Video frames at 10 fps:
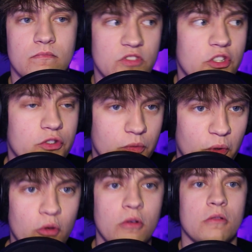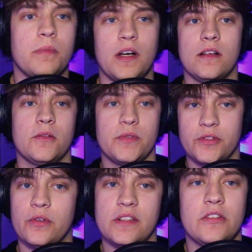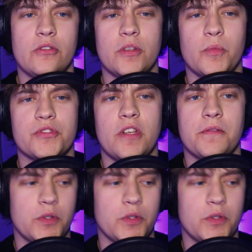usable, but we still need to do some more stuff